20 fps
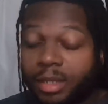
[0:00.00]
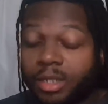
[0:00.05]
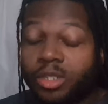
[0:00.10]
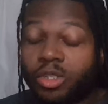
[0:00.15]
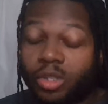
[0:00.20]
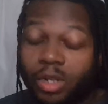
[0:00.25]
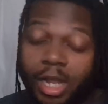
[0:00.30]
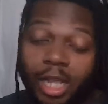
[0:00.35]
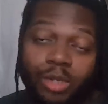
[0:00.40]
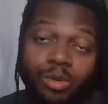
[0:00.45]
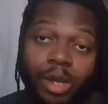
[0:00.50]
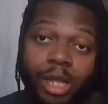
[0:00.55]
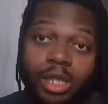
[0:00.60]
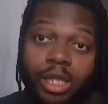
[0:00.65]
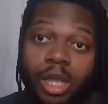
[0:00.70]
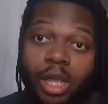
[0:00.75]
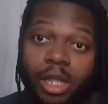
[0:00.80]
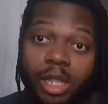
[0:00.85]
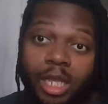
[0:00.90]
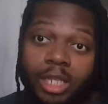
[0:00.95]
So that's why I
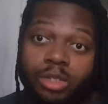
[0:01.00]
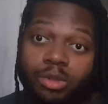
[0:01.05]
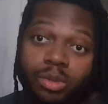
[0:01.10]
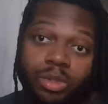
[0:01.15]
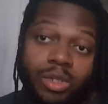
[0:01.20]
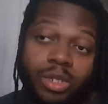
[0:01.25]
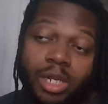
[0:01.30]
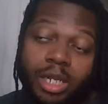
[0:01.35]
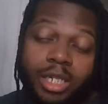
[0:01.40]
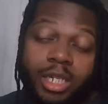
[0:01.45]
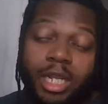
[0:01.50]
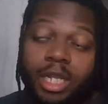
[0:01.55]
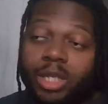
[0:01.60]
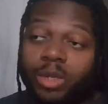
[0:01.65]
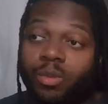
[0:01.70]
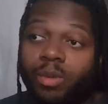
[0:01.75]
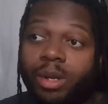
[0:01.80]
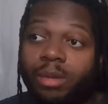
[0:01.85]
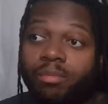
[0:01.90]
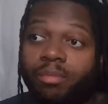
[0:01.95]
thought Glacius was going to take the
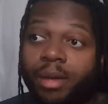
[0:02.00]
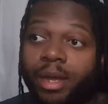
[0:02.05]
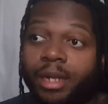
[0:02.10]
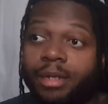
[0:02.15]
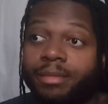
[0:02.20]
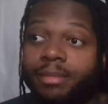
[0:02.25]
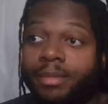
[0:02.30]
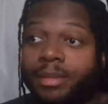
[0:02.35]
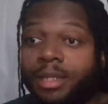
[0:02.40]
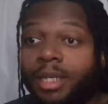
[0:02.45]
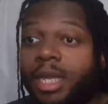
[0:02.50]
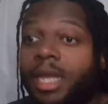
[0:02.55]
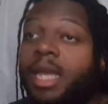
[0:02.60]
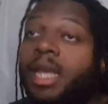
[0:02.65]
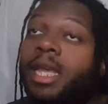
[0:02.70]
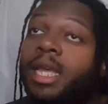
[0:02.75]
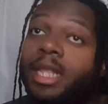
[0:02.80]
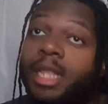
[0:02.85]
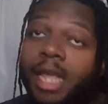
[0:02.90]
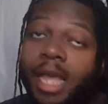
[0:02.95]
win, but
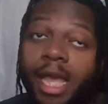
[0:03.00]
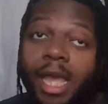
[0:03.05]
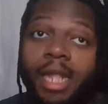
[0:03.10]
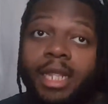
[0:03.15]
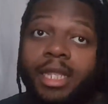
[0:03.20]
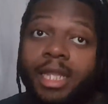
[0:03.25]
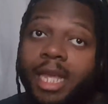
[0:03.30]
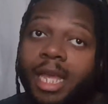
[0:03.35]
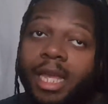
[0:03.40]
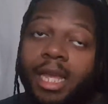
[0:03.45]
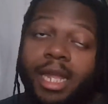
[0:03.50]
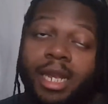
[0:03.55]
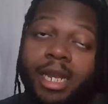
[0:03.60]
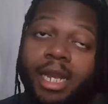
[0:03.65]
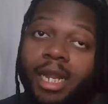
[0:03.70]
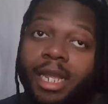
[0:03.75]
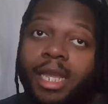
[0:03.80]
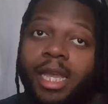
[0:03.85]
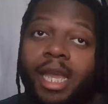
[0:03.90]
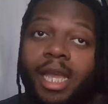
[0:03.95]
and, in
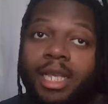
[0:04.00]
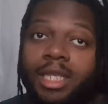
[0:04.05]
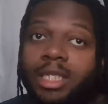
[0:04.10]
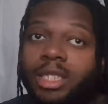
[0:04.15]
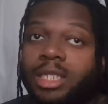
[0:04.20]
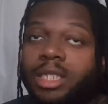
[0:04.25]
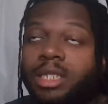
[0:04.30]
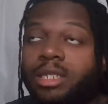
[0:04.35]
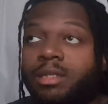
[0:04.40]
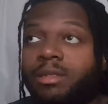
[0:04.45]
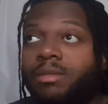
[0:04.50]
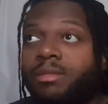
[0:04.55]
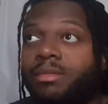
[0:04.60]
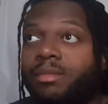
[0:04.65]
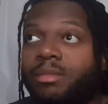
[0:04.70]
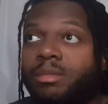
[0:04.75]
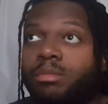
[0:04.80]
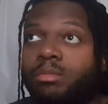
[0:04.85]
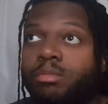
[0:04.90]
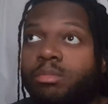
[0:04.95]
any case,
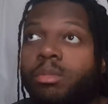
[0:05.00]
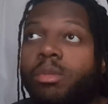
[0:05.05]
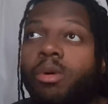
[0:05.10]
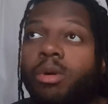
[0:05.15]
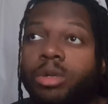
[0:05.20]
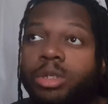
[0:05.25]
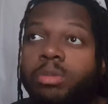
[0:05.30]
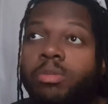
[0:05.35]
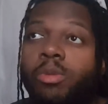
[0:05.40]
most